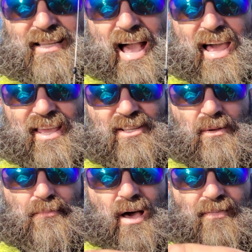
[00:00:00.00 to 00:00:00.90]
dot is
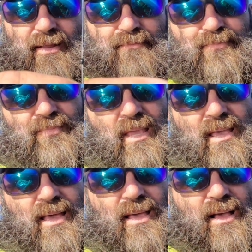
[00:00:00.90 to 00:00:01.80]
above it.
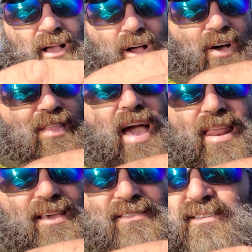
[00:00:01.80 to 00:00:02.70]
All that
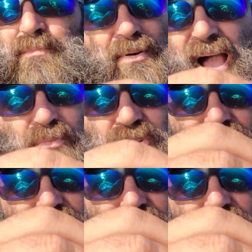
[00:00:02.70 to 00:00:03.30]
is a bobber